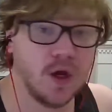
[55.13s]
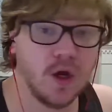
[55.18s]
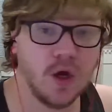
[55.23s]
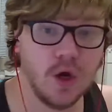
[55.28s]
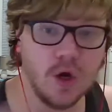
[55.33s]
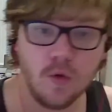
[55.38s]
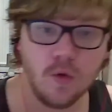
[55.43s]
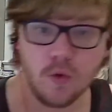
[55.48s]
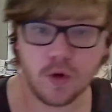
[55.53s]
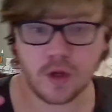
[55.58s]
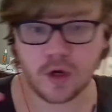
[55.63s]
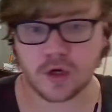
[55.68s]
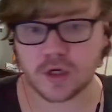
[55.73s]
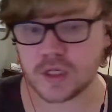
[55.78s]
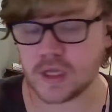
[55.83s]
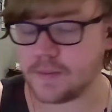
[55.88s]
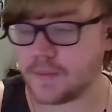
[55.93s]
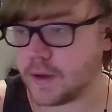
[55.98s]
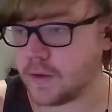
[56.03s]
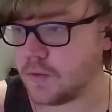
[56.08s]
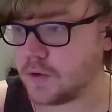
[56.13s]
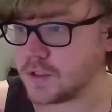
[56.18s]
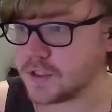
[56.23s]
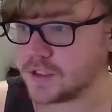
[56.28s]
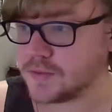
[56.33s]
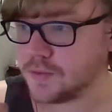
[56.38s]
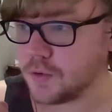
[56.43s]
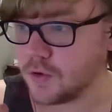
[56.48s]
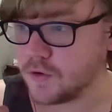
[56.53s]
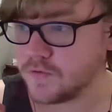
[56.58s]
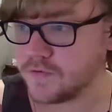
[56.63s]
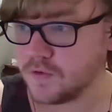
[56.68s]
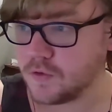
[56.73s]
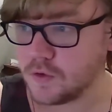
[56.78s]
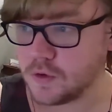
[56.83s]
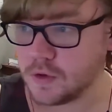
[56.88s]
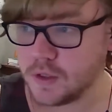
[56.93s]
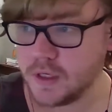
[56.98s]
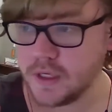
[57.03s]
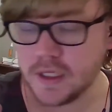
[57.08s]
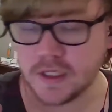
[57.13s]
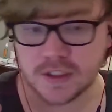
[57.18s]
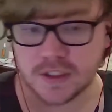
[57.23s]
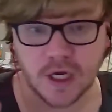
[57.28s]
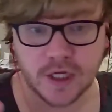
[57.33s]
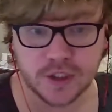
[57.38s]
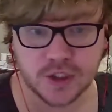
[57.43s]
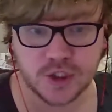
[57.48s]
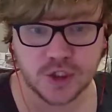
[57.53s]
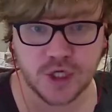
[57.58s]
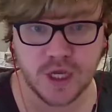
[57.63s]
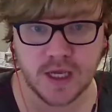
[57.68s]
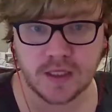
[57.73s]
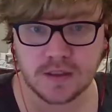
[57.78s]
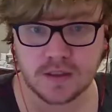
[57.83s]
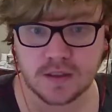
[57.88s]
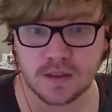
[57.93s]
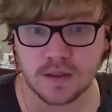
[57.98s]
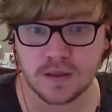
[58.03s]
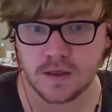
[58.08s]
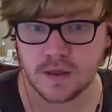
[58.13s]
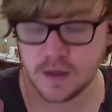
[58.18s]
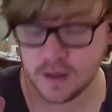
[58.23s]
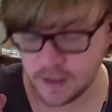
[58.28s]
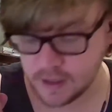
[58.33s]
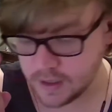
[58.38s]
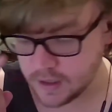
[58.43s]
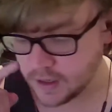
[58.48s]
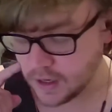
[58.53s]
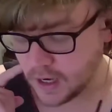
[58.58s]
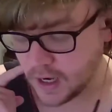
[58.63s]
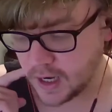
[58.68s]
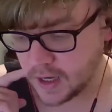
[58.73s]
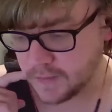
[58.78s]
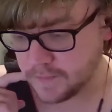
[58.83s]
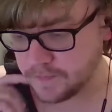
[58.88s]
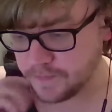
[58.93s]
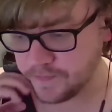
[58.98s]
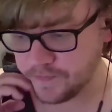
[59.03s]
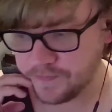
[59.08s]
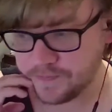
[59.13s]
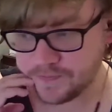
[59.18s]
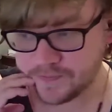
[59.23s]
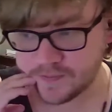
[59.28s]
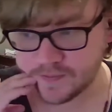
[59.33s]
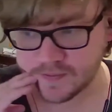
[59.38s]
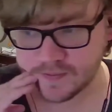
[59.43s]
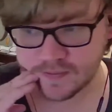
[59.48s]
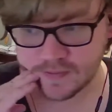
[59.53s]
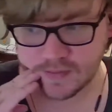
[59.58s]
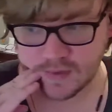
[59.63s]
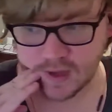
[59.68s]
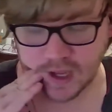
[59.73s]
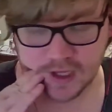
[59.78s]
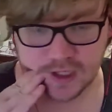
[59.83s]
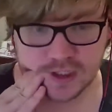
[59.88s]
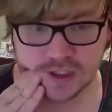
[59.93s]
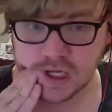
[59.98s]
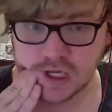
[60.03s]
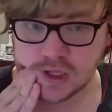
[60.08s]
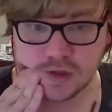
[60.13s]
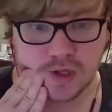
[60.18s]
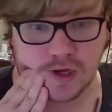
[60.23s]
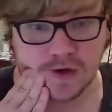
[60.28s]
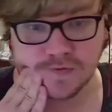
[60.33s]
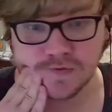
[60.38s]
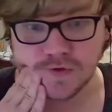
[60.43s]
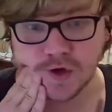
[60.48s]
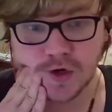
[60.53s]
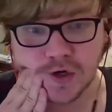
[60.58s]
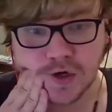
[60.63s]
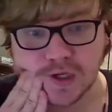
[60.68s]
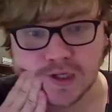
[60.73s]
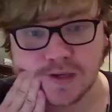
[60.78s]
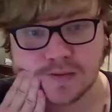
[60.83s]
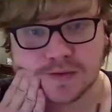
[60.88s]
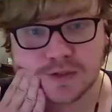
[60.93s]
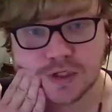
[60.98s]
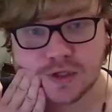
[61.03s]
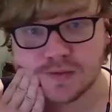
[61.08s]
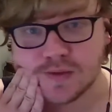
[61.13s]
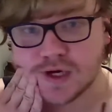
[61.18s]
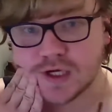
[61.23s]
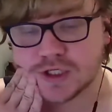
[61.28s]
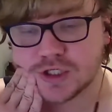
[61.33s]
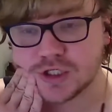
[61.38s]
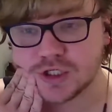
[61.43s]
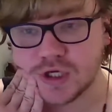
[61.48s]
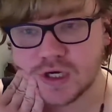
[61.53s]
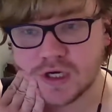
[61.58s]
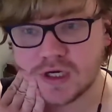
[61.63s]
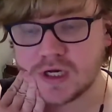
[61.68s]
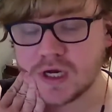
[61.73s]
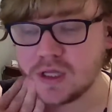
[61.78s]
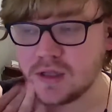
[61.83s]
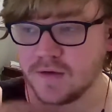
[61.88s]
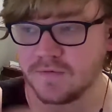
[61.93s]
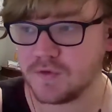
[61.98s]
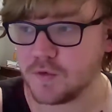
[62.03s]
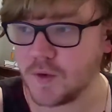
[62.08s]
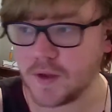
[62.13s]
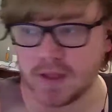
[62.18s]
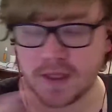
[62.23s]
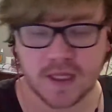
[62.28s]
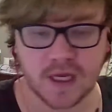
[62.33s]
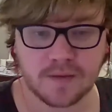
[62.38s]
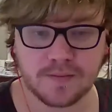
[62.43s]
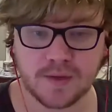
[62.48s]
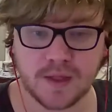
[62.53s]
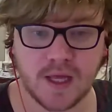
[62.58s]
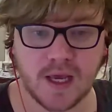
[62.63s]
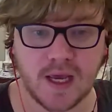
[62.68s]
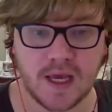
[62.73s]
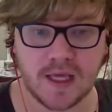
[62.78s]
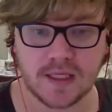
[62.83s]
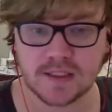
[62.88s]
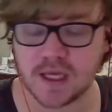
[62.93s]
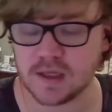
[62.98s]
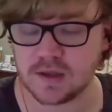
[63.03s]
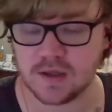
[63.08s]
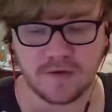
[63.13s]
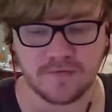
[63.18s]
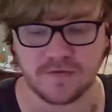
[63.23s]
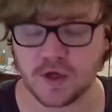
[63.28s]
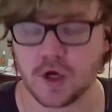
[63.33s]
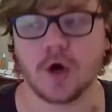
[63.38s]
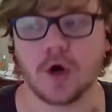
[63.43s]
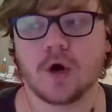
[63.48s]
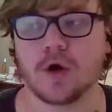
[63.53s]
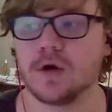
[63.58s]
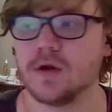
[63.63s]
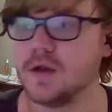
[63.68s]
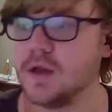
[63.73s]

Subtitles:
one archetype I want support for is Unchained. I love the archetype so much. I love the way the deck plays. I love the art,